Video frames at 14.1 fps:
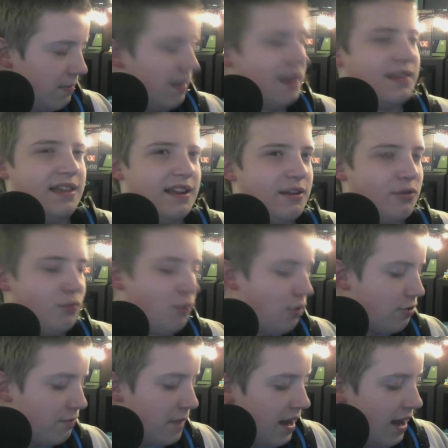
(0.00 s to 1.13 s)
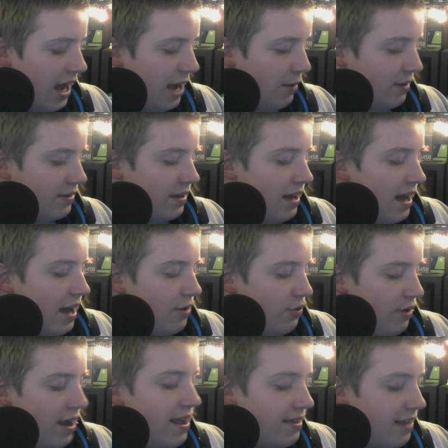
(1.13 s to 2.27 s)
I think is a word. Anyways, so
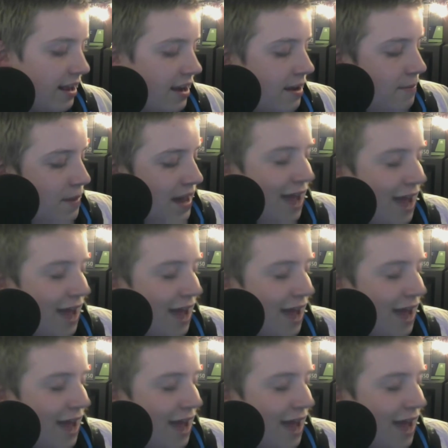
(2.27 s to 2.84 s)
it is 1080p